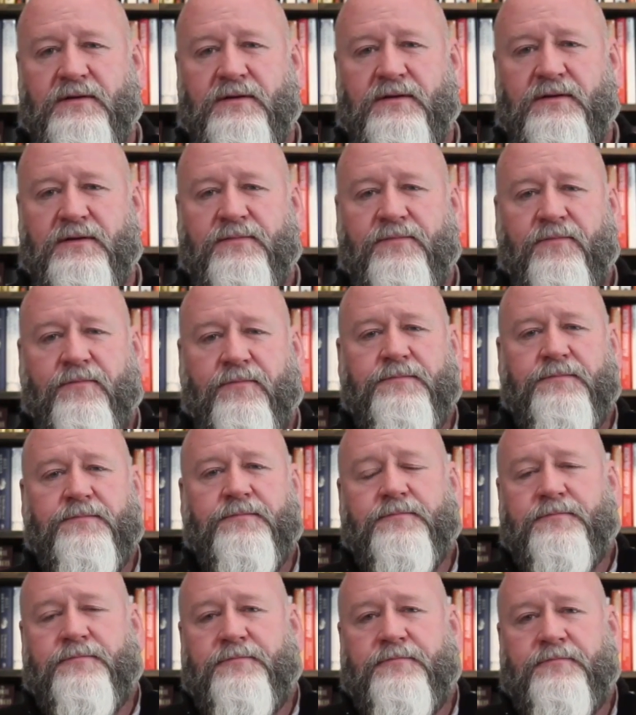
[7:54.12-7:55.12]

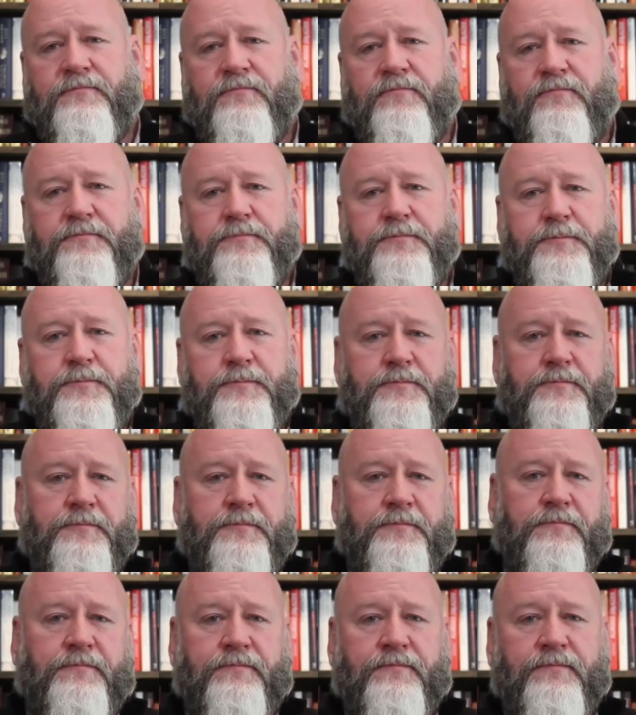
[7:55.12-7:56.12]

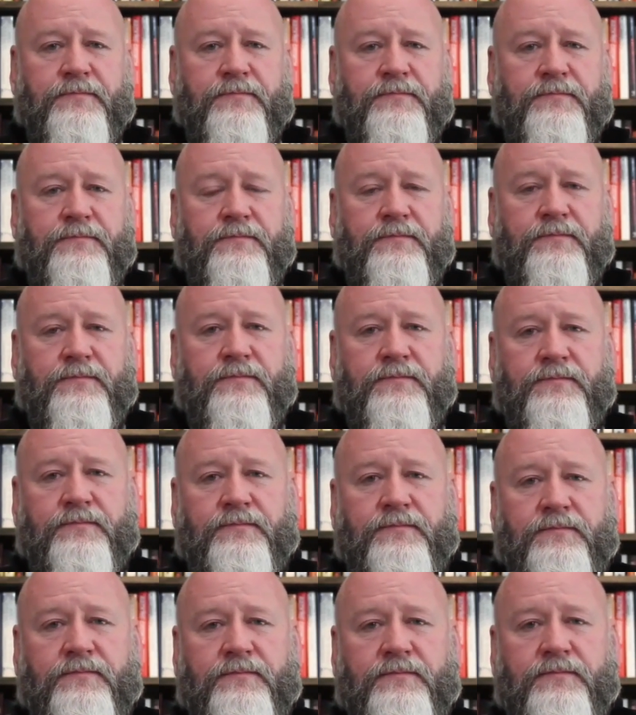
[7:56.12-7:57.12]

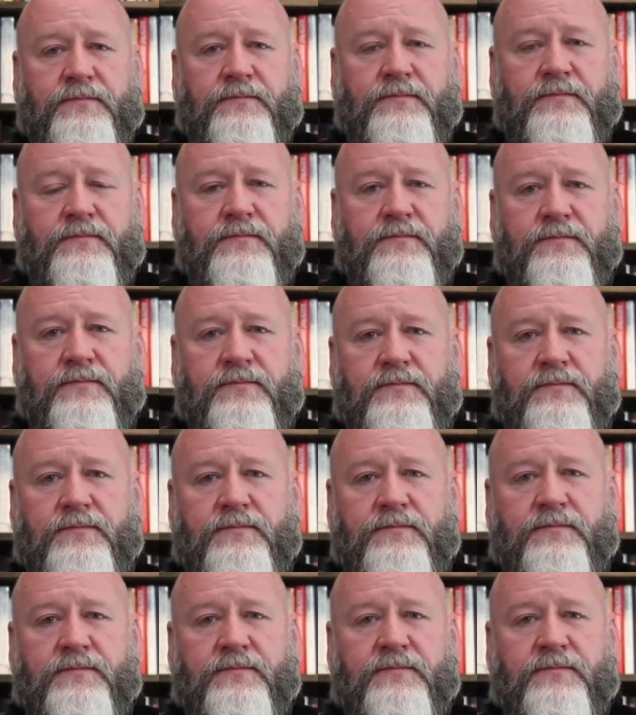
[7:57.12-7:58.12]

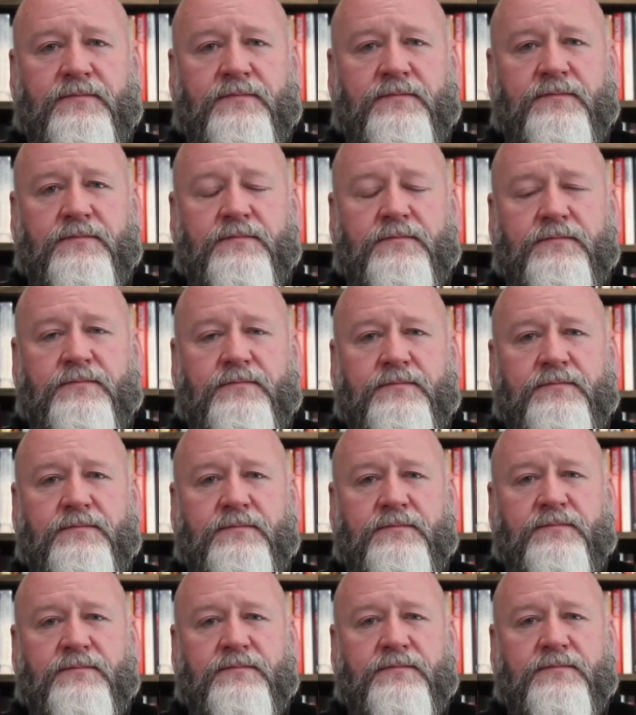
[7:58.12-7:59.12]

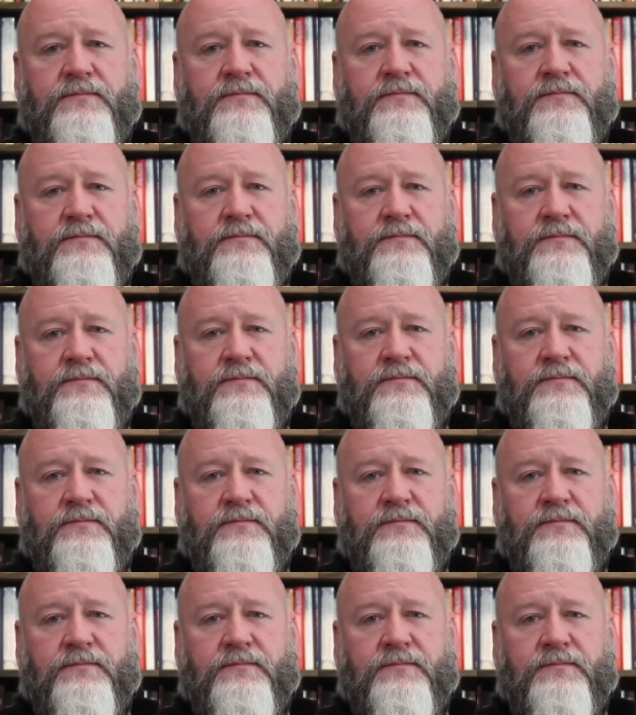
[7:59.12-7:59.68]
The person shown says nothing.